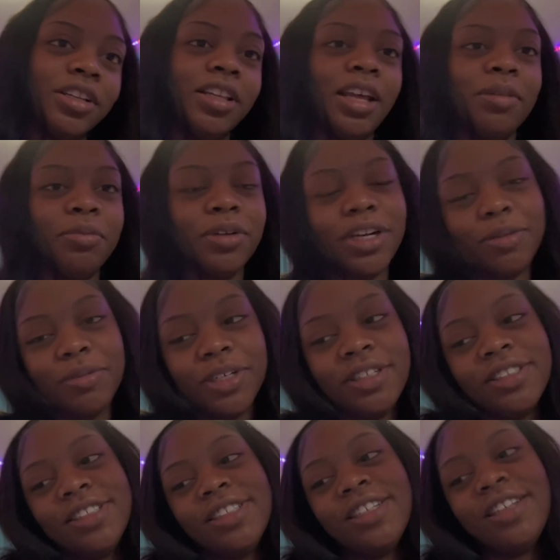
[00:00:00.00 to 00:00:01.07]
like pretty
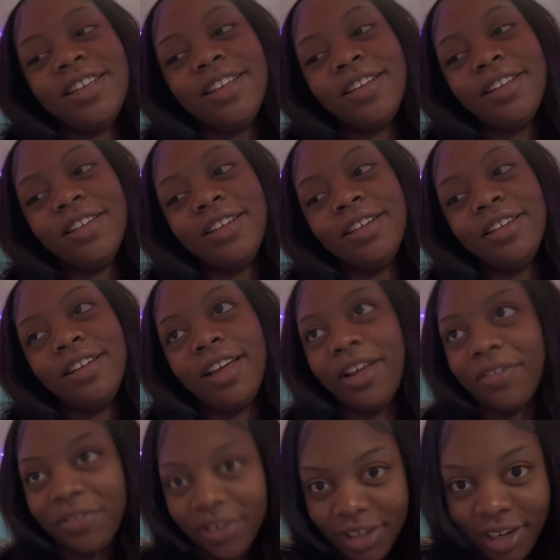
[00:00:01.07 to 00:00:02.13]
much
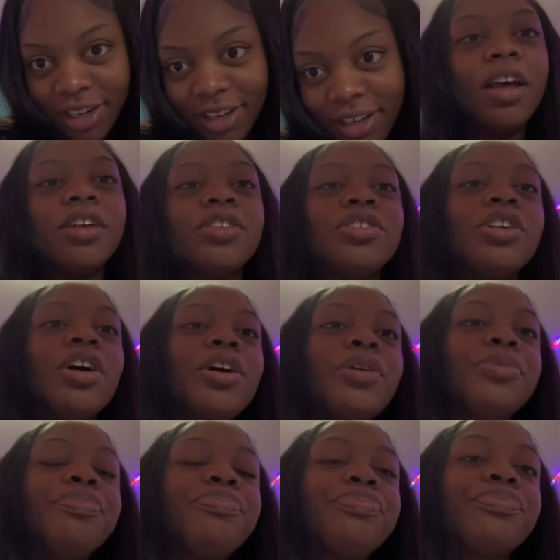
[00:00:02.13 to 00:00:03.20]
every day. So